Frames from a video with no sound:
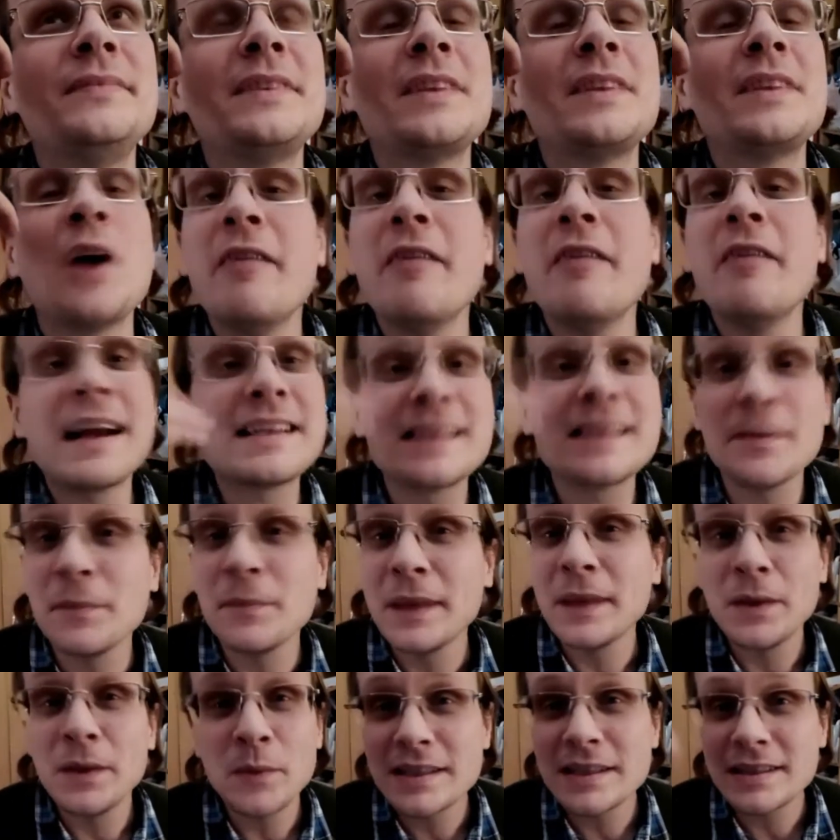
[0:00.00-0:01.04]
direct
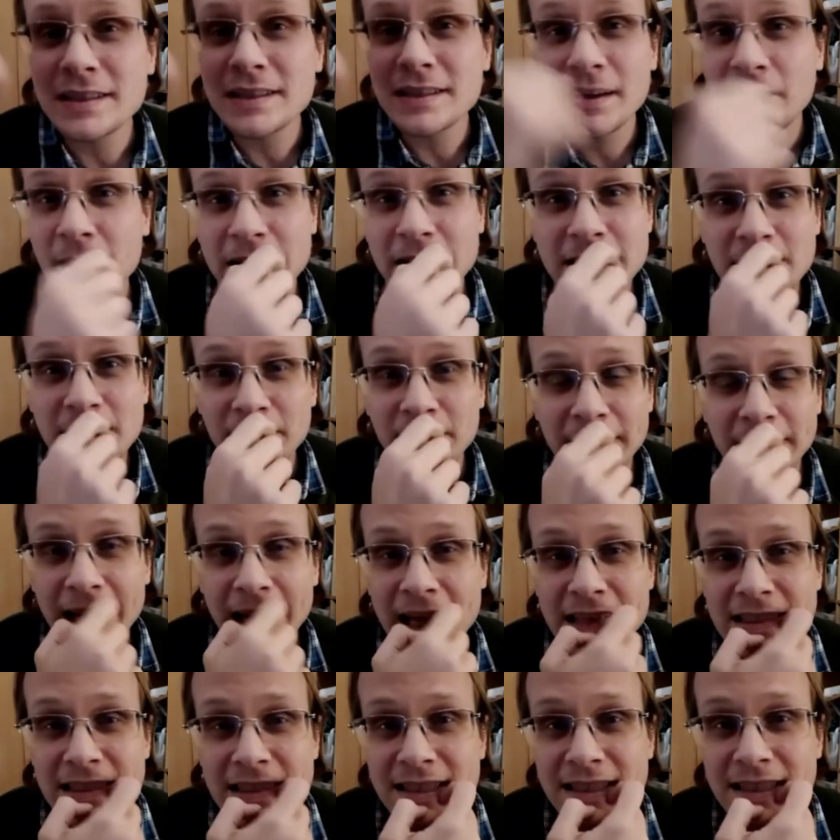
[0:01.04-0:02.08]
something which effectively
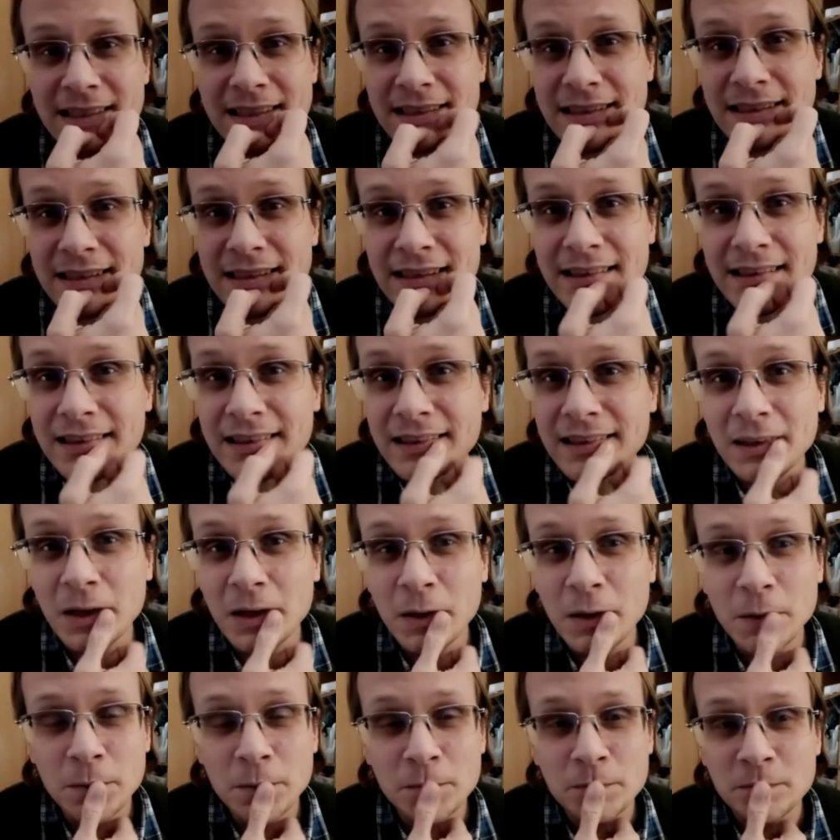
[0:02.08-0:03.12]
has, a
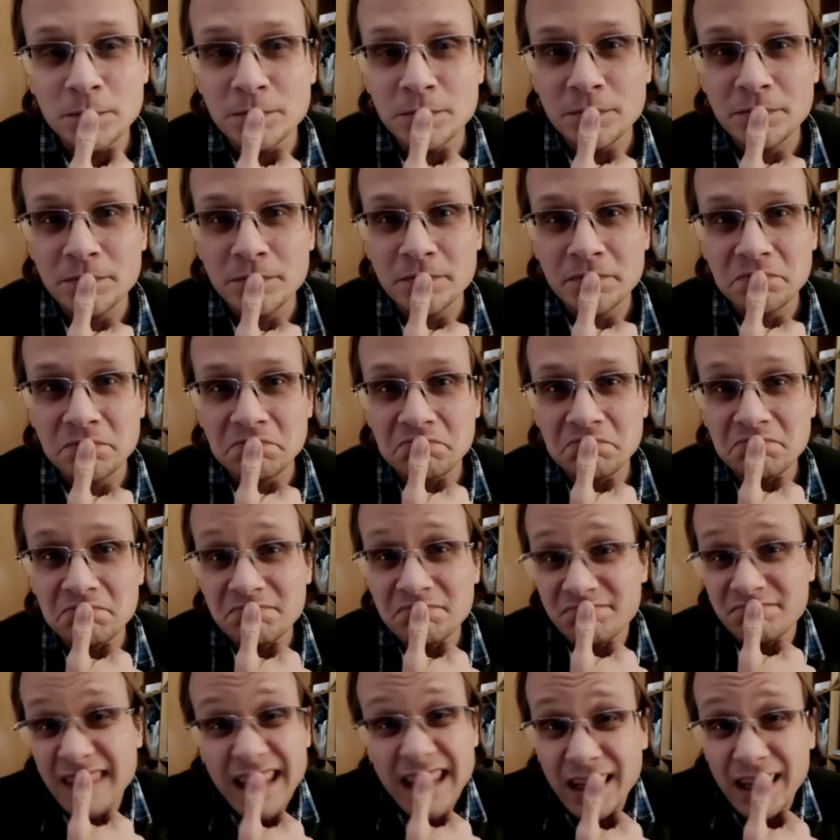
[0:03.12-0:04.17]

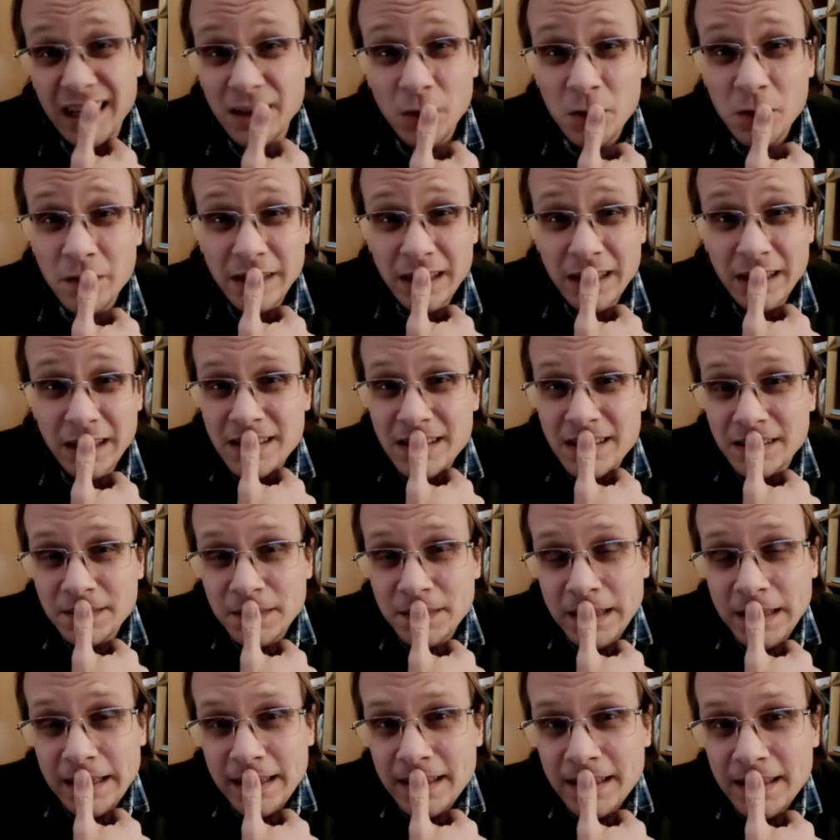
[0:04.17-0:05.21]
lot of inertia.
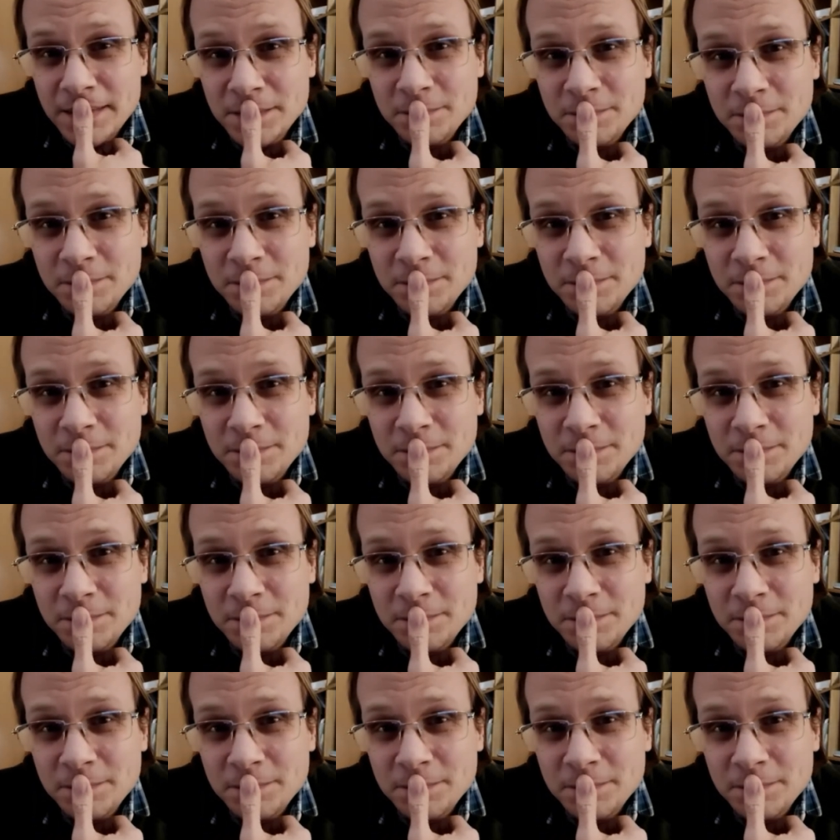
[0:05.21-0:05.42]
Like,